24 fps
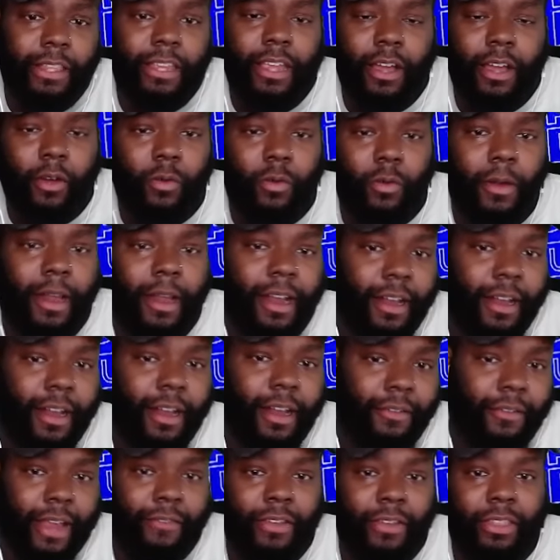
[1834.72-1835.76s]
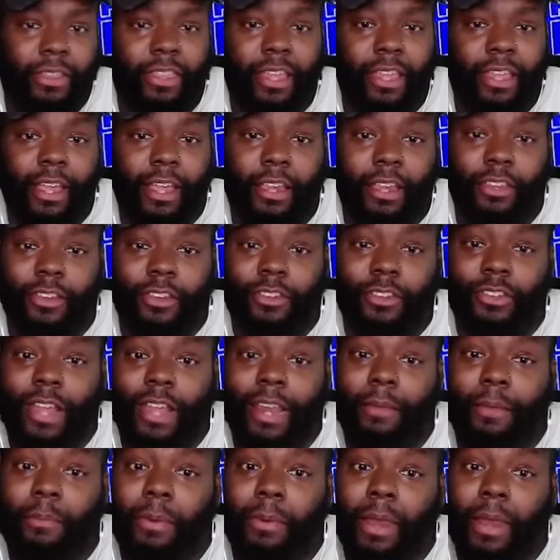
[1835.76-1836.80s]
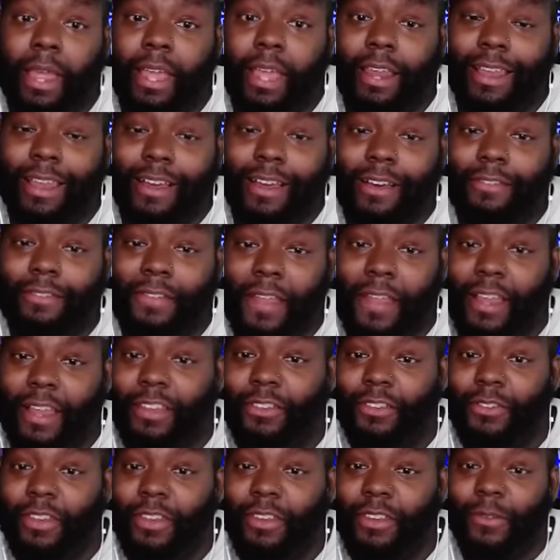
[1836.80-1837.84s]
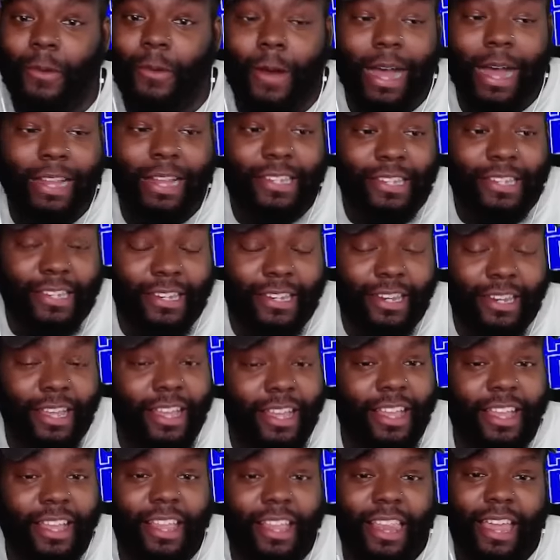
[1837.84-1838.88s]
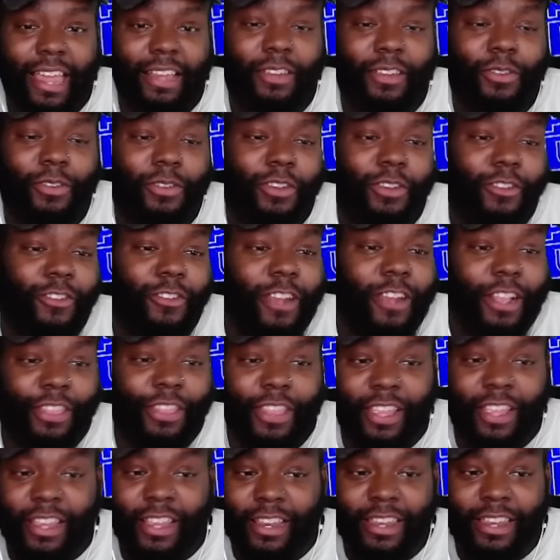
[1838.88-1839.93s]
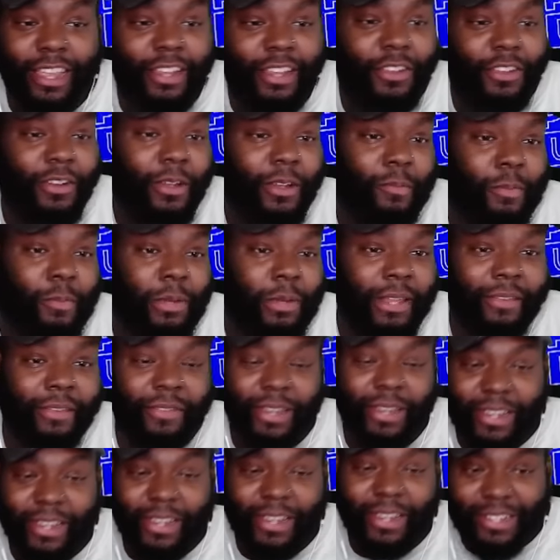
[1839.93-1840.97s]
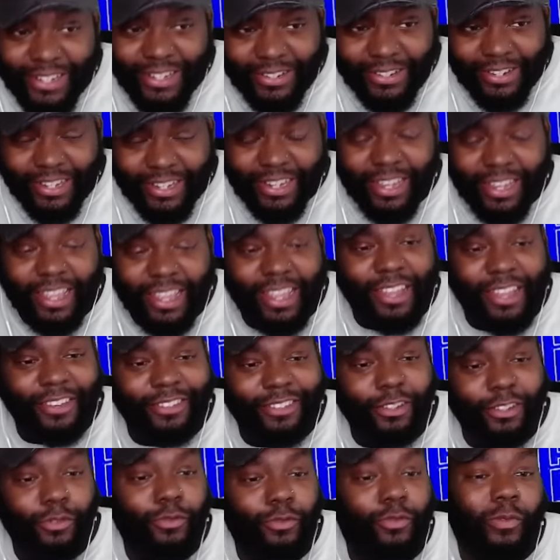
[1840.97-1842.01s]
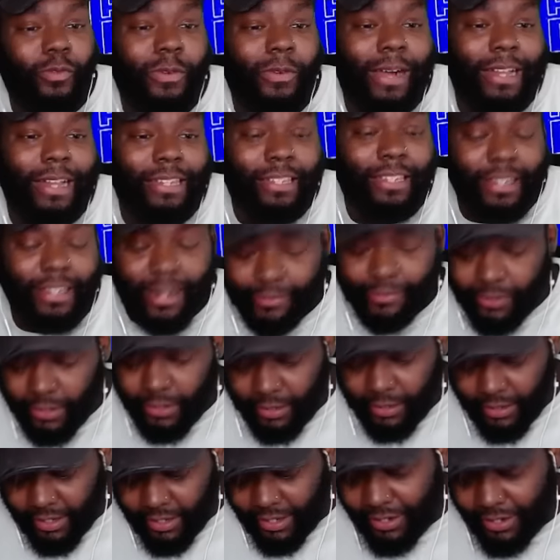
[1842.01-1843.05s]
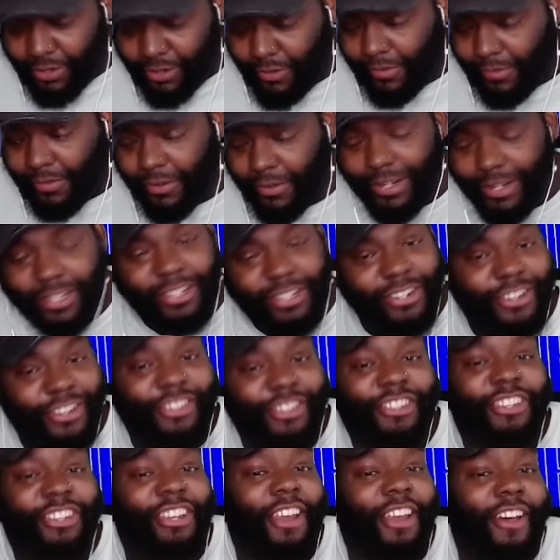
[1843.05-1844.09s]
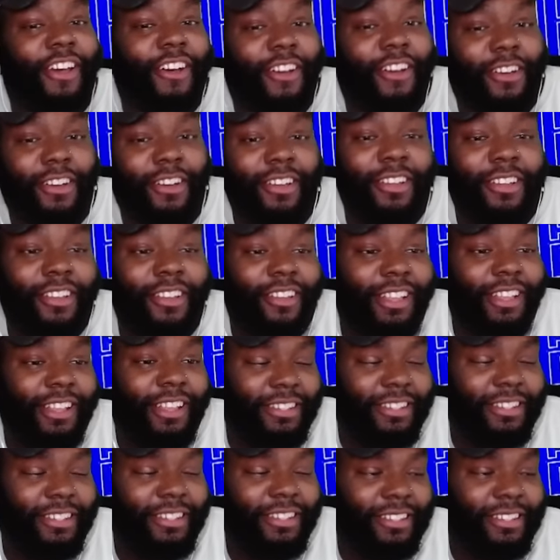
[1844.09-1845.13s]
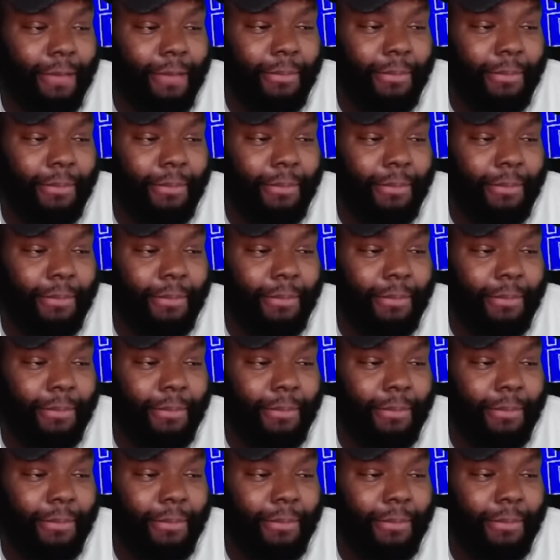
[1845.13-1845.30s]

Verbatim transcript: aware of everything, and you're trying to play it off like you didn't watch it, like you know nothing, like you're oblivious to it. You've watched everything, you've researched it all. Stop